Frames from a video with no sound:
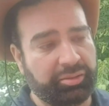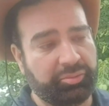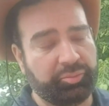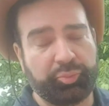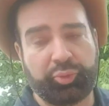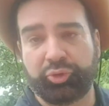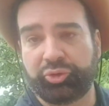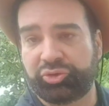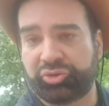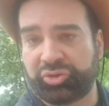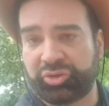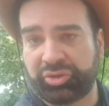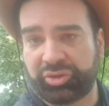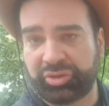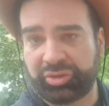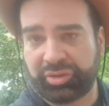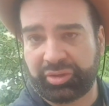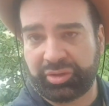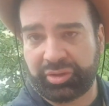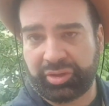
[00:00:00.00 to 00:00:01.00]
put
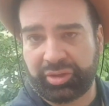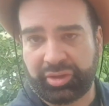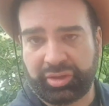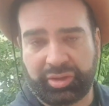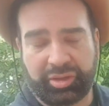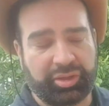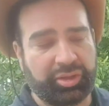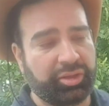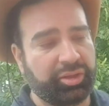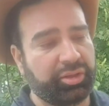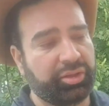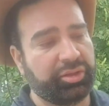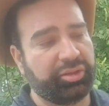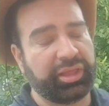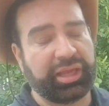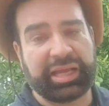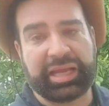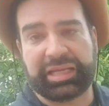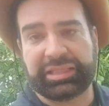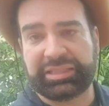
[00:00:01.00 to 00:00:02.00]
the
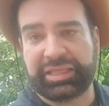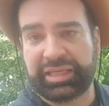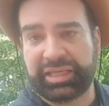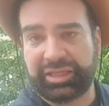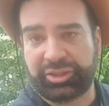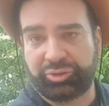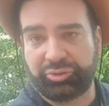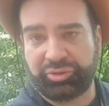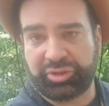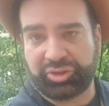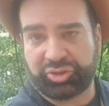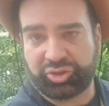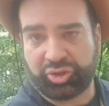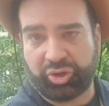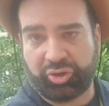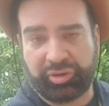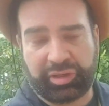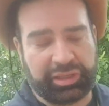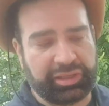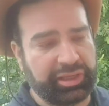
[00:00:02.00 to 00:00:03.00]
cutting into the
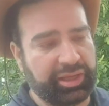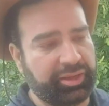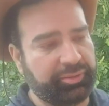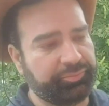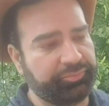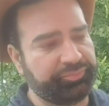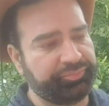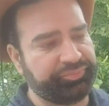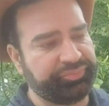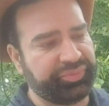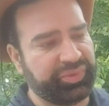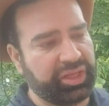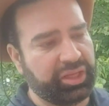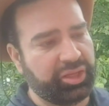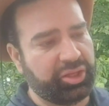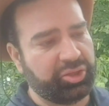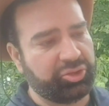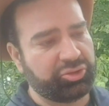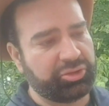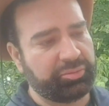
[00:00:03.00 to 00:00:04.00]
soil. Yeah,
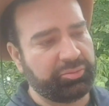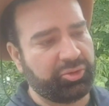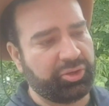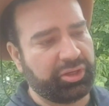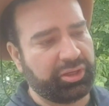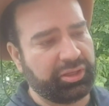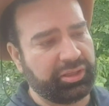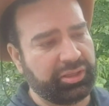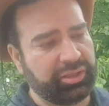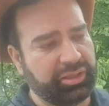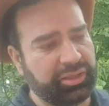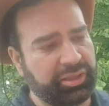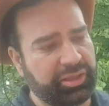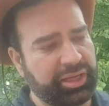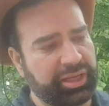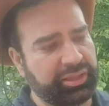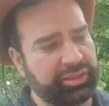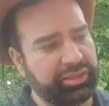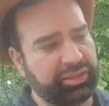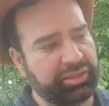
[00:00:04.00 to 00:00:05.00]
I'm gonna
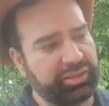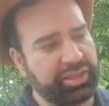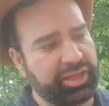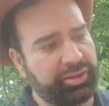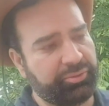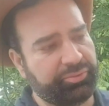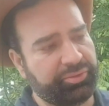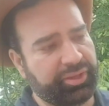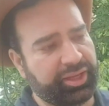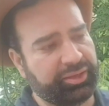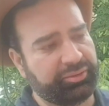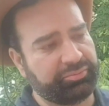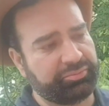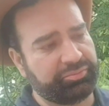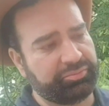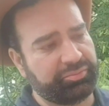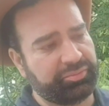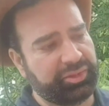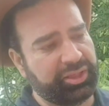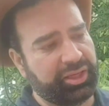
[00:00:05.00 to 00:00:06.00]
cut it down there.
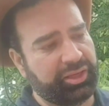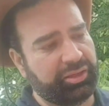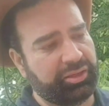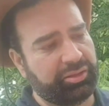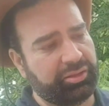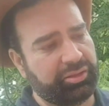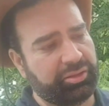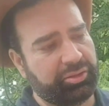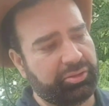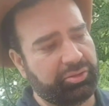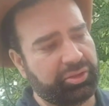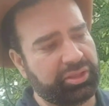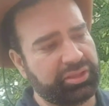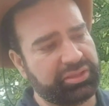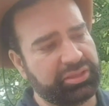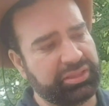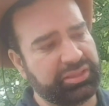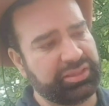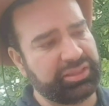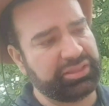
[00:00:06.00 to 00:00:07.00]
Yeah,
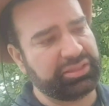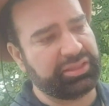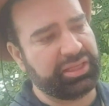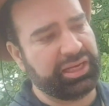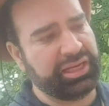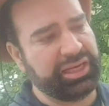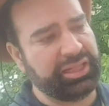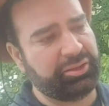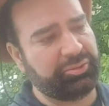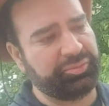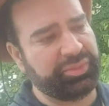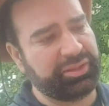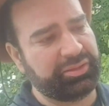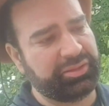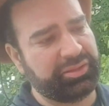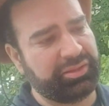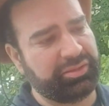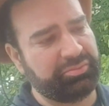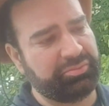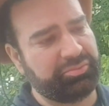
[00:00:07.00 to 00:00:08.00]
just a little bit
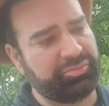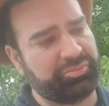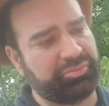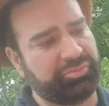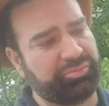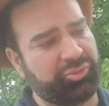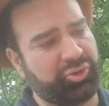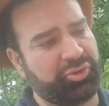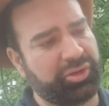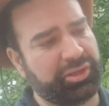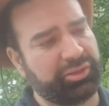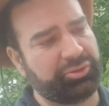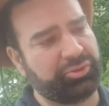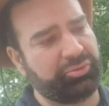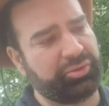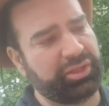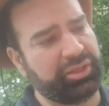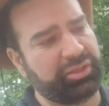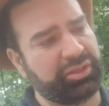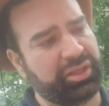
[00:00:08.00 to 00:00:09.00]
more. I'll
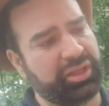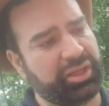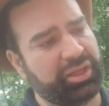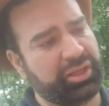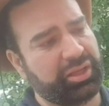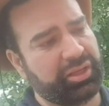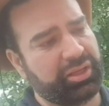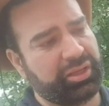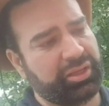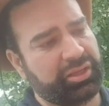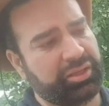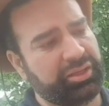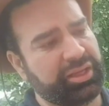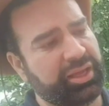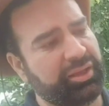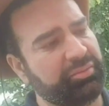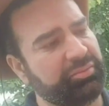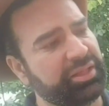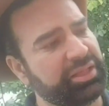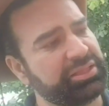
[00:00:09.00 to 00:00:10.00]
do it.
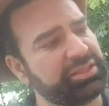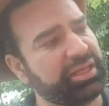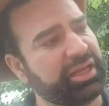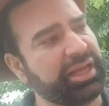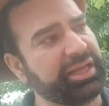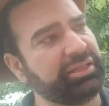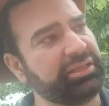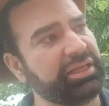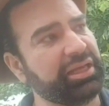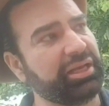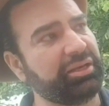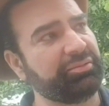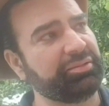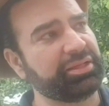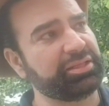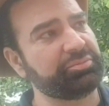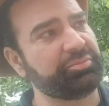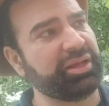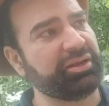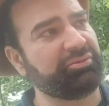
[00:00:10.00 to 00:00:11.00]
Yeah, that's ideal.
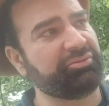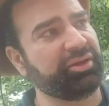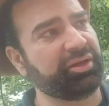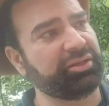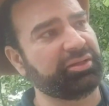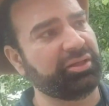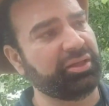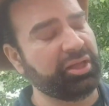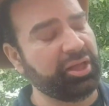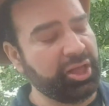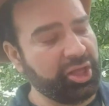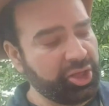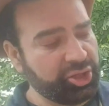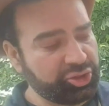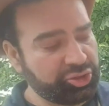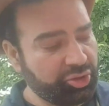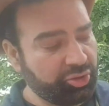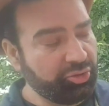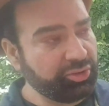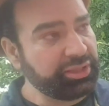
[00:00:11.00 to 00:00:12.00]
That's perfect.
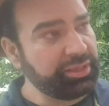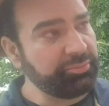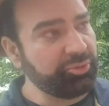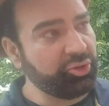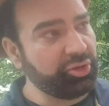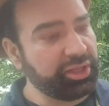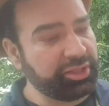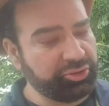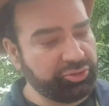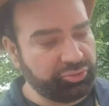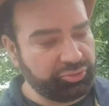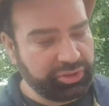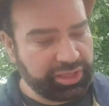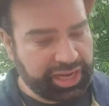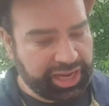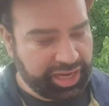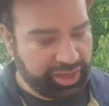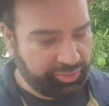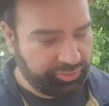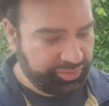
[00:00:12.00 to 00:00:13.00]
So what I'm gonna do
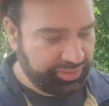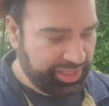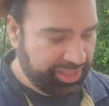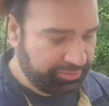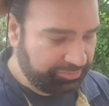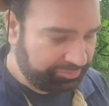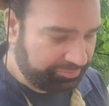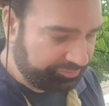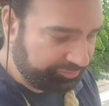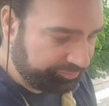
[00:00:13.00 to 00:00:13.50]
now, yeah,